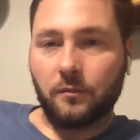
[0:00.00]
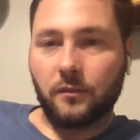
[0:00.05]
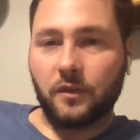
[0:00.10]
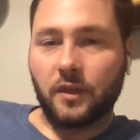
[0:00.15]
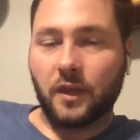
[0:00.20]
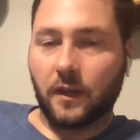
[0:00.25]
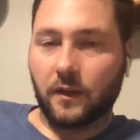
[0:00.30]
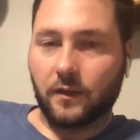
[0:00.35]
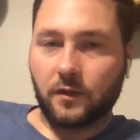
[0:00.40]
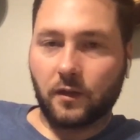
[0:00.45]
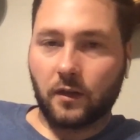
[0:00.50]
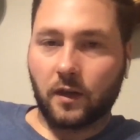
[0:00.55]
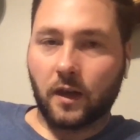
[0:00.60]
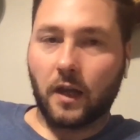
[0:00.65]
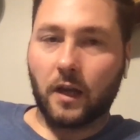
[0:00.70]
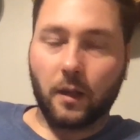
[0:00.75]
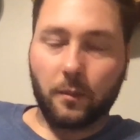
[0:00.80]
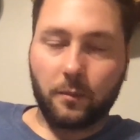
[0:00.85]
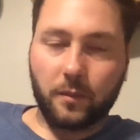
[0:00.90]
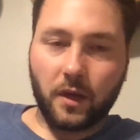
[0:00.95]
Tickets are
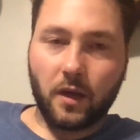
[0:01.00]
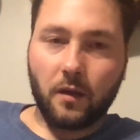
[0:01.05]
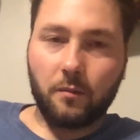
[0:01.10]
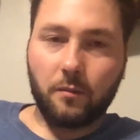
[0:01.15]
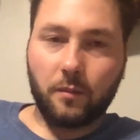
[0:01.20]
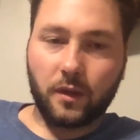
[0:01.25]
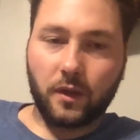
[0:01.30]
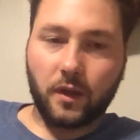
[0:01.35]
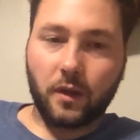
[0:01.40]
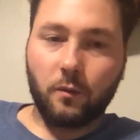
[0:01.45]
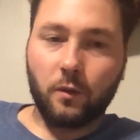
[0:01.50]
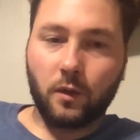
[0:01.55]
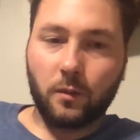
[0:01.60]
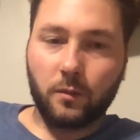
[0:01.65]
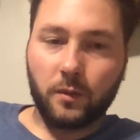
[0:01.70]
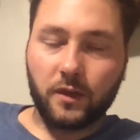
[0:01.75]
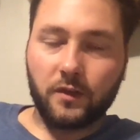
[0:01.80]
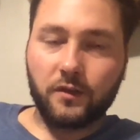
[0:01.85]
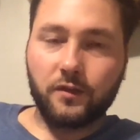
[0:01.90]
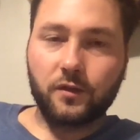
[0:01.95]
not up yet, but they will
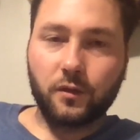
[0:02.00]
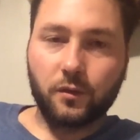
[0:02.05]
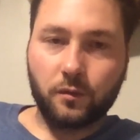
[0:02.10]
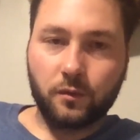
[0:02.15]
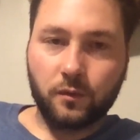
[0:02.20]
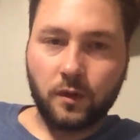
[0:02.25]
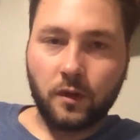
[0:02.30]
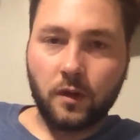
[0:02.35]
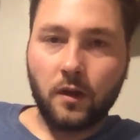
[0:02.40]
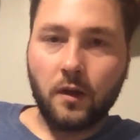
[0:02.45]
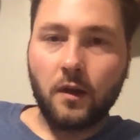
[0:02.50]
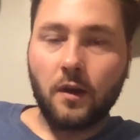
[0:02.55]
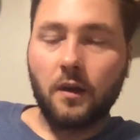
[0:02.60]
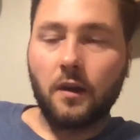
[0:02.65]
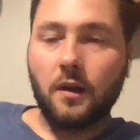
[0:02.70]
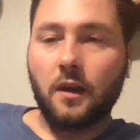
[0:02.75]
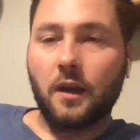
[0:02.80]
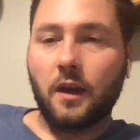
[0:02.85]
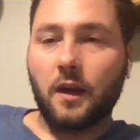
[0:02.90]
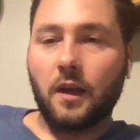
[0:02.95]
be soon.
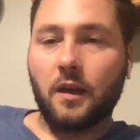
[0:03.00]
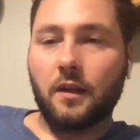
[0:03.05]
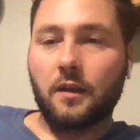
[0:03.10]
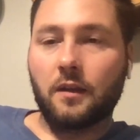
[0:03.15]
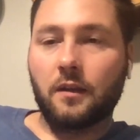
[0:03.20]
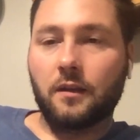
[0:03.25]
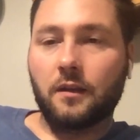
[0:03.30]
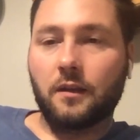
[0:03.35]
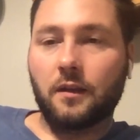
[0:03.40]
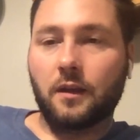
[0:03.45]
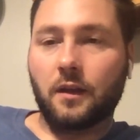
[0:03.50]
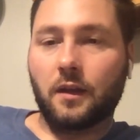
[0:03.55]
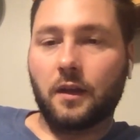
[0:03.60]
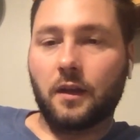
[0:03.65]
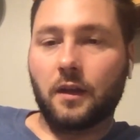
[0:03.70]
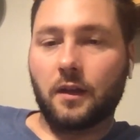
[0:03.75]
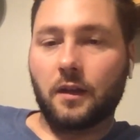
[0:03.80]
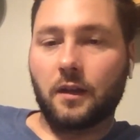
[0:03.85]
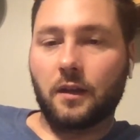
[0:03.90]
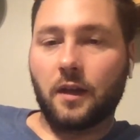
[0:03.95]
And
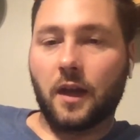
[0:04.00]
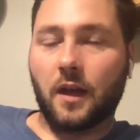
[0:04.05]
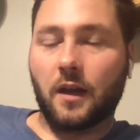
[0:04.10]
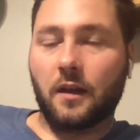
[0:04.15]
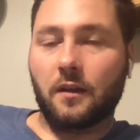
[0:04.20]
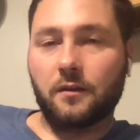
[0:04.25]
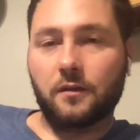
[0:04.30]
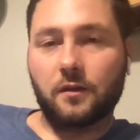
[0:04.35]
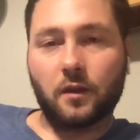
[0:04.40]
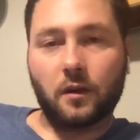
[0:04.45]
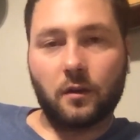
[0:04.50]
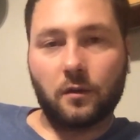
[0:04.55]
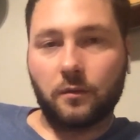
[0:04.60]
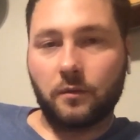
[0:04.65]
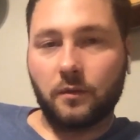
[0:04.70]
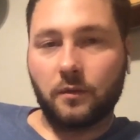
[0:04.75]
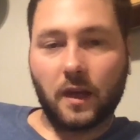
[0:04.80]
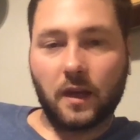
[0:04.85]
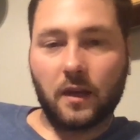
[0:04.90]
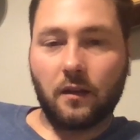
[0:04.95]
yeah, so
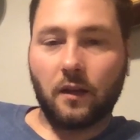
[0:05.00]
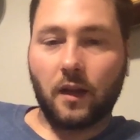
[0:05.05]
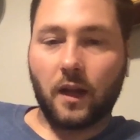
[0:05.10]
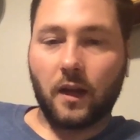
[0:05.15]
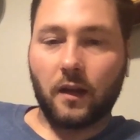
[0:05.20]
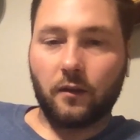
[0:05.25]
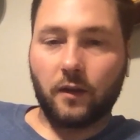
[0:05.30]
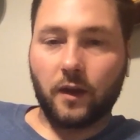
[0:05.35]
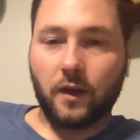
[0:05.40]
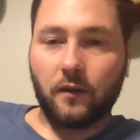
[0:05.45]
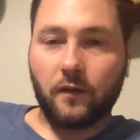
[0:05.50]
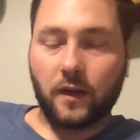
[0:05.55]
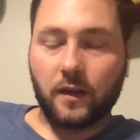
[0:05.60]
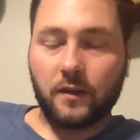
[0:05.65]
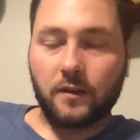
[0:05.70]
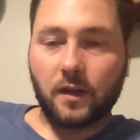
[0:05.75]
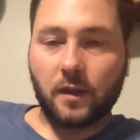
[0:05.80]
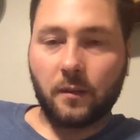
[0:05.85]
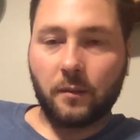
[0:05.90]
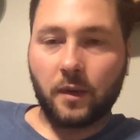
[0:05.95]
we got a lot of great
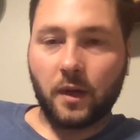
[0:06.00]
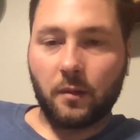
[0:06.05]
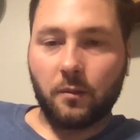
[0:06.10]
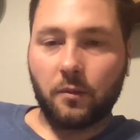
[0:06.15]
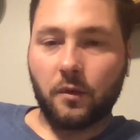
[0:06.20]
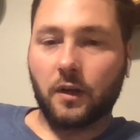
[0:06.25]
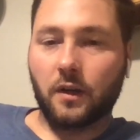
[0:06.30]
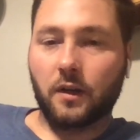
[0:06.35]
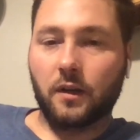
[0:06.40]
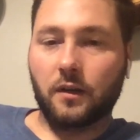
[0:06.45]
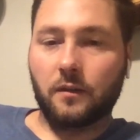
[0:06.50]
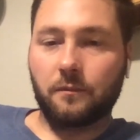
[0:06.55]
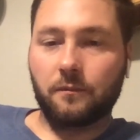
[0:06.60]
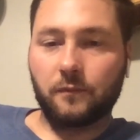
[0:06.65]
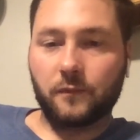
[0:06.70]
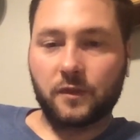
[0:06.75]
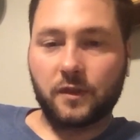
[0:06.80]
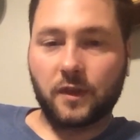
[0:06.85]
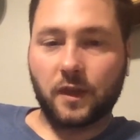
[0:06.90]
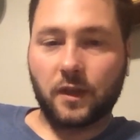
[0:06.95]
events coming up. We're gonna
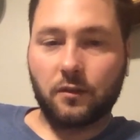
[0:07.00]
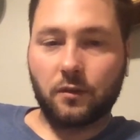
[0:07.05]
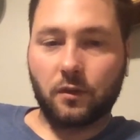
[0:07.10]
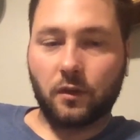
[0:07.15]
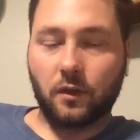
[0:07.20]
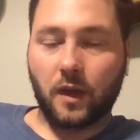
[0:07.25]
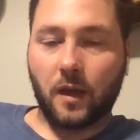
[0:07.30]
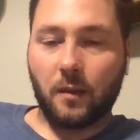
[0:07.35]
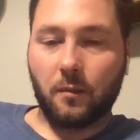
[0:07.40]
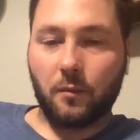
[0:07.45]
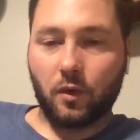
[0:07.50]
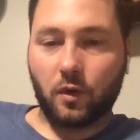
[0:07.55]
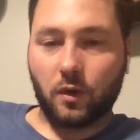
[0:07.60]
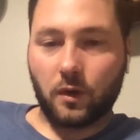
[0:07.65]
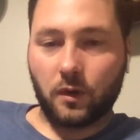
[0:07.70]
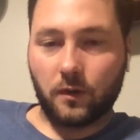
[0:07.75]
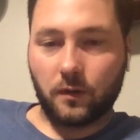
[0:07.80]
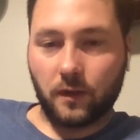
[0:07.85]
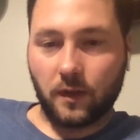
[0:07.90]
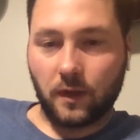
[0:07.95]
schedule a lot
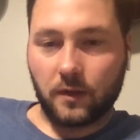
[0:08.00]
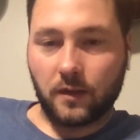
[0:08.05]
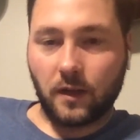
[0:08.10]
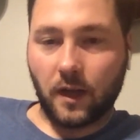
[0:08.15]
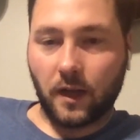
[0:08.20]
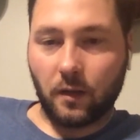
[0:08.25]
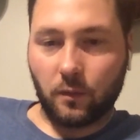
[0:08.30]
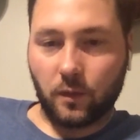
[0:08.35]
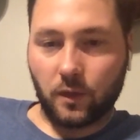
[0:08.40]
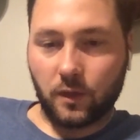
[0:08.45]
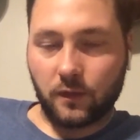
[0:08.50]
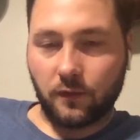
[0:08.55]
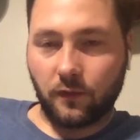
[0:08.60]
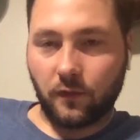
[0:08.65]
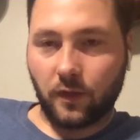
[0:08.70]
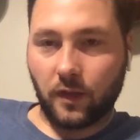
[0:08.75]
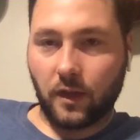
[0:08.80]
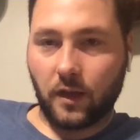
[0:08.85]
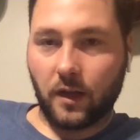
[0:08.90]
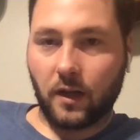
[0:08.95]
more exciting ones for
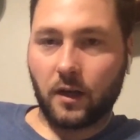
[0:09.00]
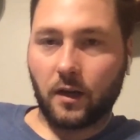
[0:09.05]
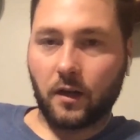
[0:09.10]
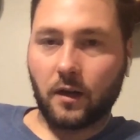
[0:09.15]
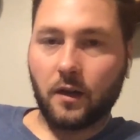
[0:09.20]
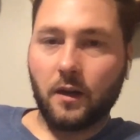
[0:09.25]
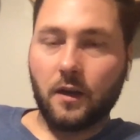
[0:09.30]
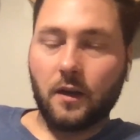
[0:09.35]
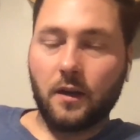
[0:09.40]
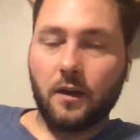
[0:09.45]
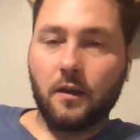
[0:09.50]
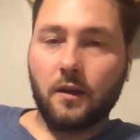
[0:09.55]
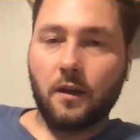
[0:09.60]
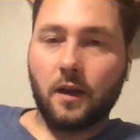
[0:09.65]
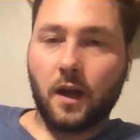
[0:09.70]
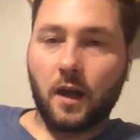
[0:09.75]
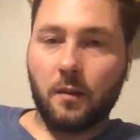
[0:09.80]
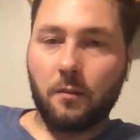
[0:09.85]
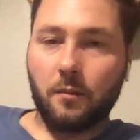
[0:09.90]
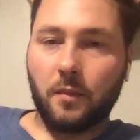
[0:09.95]
the year.
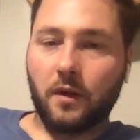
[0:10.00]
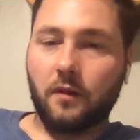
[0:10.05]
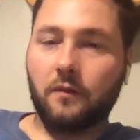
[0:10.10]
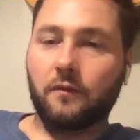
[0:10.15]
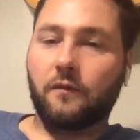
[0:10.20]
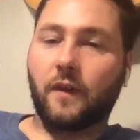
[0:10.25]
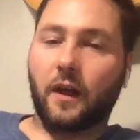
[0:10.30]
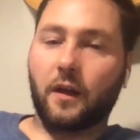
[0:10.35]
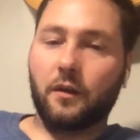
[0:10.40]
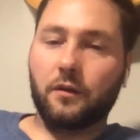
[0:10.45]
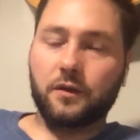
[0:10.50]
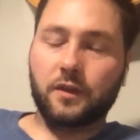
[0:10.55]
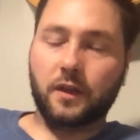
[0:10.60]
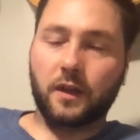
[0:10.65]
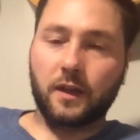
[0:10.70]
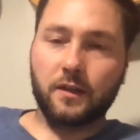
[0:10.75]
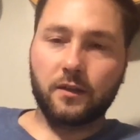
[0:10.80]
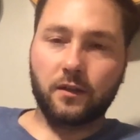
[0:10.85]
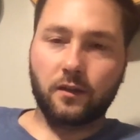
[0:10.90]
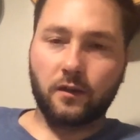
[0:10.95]
But follow us on
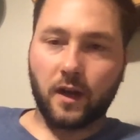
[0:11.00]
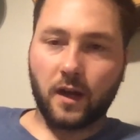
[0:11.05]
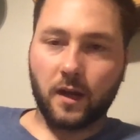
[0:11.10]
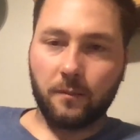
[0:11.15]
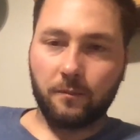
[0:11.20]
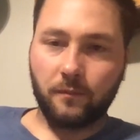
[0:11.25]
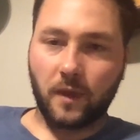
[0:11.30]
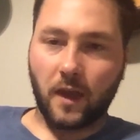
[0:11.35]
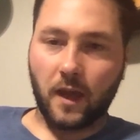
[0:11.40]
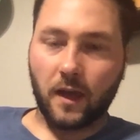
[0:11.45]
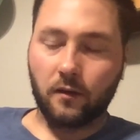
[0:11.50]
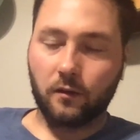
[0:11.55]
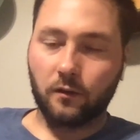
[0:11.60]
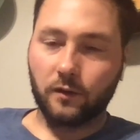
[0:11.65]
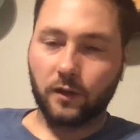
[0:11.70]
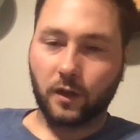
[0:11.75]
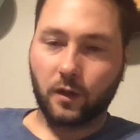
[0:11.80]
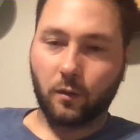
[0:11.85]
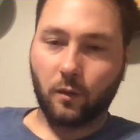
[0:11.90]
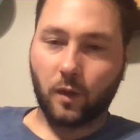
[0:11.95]
Instagram at
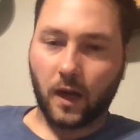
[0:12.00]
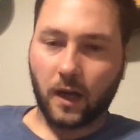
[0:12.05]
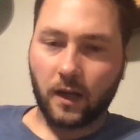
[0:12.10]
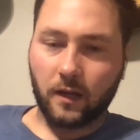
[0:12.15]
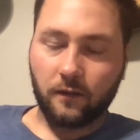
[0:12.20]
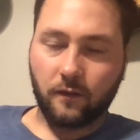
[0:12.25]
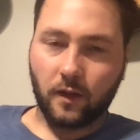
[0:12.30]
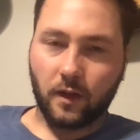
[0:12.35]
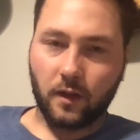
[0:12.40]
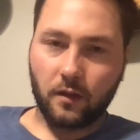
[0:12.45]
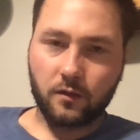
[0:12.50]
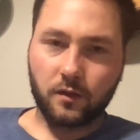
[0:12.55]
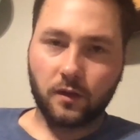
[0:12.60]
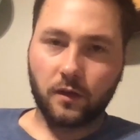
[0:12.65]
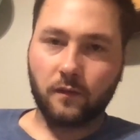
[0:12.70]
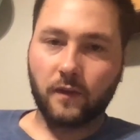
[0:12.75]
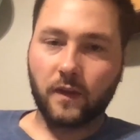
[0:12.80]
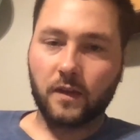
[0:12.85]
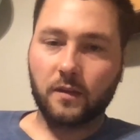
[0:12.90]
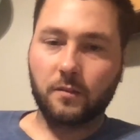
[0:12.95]
Gold Eagle Wine. Follow us
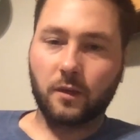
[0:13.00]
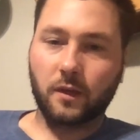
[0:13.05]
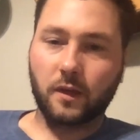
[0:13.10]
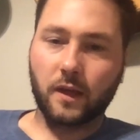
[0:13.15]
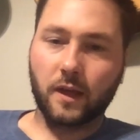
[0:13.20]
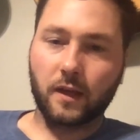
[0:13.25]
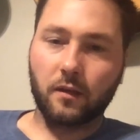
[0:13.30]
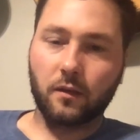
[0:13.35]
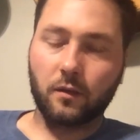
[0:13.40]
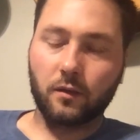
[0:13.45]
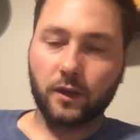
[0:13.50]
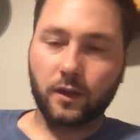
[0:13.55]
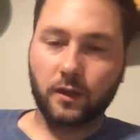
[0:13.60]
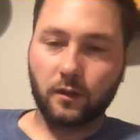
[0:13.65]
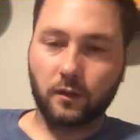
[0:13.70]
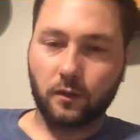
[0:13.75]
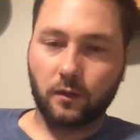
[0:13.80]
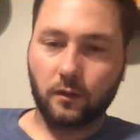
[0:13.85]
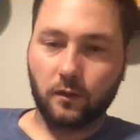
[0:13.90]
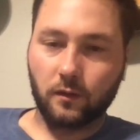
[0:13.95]
on Facebook at Gold
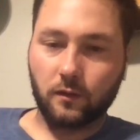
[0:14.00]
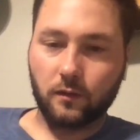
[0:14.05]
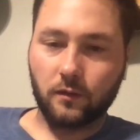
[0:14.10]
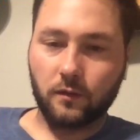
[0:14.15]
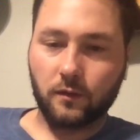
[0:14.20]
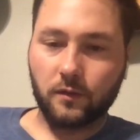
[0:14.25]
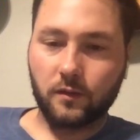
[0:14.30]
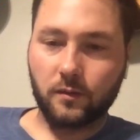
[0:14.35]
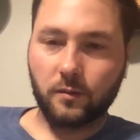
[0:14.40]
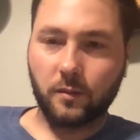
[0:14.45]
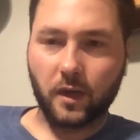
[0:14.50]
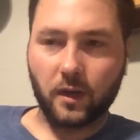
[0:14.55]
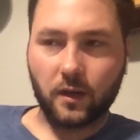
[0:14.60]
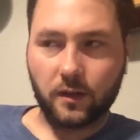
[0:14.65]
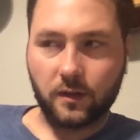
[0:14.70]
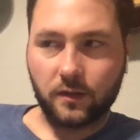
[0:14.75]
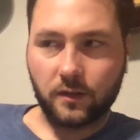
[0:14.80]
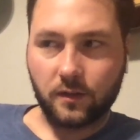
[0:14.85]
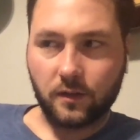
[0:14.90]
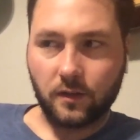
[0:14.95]
Eagle
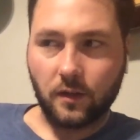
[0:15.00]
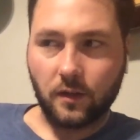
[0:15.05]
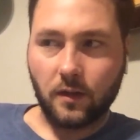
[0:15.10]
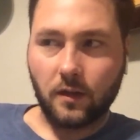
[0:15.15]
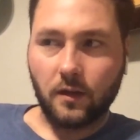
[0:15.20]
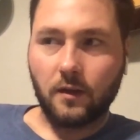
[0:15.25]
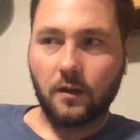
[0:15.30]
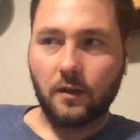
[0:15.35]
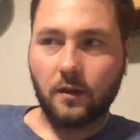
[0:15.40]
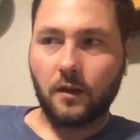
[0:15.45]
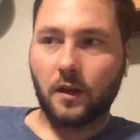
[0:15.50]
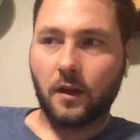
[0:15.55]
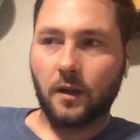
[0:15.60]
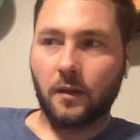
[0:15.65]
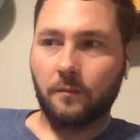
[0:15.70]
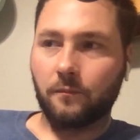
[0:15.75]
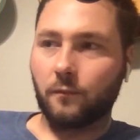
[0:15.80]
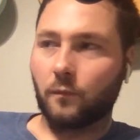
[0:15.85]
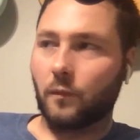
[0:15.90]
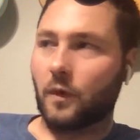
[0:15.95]
Spirits.
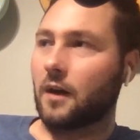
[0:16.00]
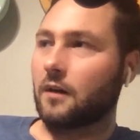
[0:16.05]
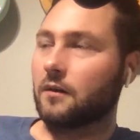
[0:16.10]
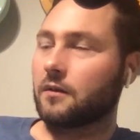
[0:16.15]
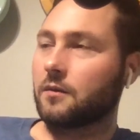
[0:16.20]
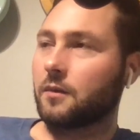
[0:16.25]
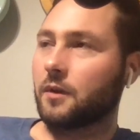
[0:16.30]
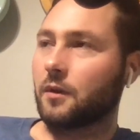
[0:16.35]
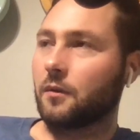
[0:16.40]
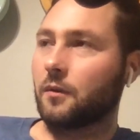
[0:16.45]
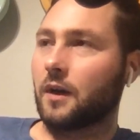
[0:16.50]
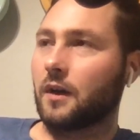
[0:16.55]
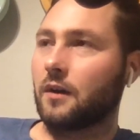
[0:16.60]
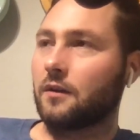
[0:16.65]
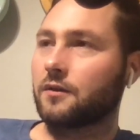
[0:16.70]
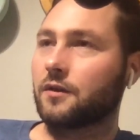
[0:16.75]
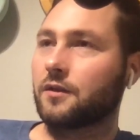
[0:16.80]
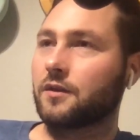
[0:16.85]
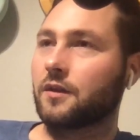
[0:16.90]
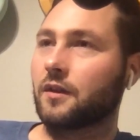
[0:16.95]
Wow, it's been a while
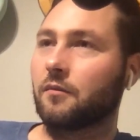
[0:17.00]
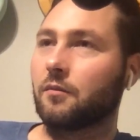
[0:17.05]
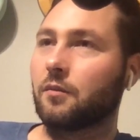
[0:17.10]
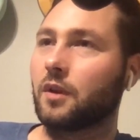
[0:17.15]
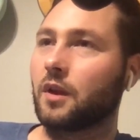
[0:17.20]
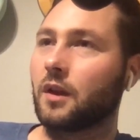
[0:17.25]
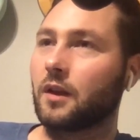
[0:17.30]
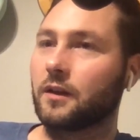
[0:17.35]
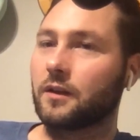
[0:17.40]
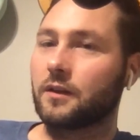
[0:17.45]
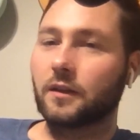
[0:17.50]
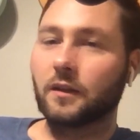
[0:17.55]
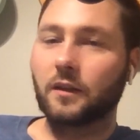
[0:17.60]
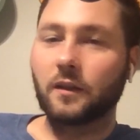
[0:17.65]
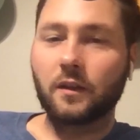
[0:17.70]
since I've plugged.